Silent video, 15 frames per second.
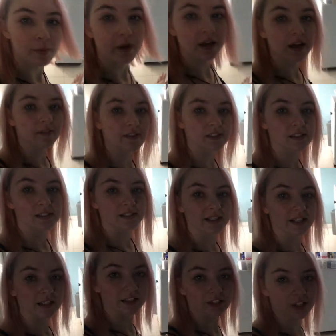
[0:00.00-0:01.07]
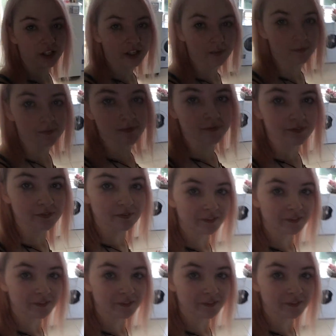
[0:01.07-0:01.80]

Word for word: But yeah, this is the kitchen.